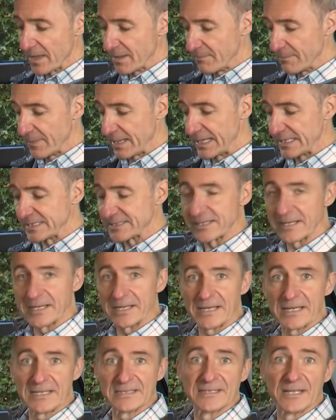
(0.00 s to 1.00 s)
means that
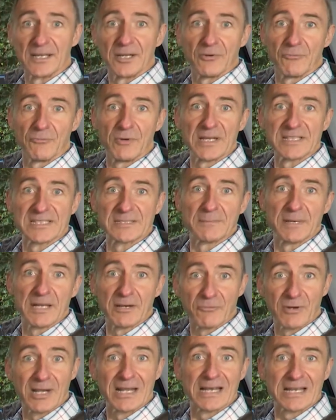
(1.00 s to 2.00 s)
it is reasonably
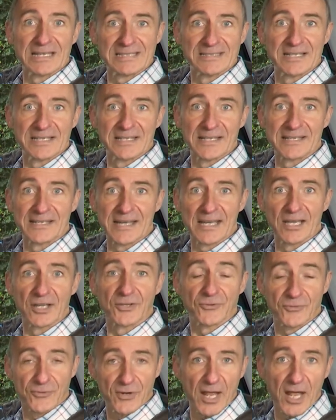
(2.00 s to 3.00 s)
realistic to take a
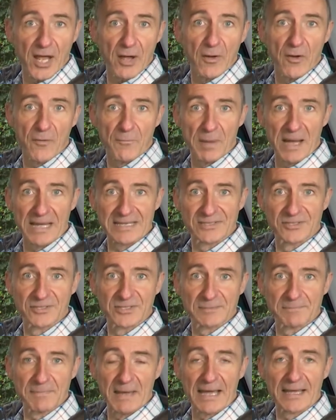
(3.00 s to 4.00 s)
trio of
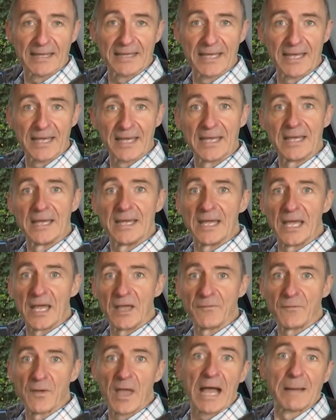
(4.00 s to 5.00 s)
passengers back here
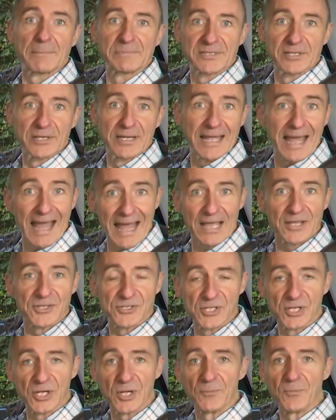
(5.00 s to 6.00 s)
if you absolutely had to,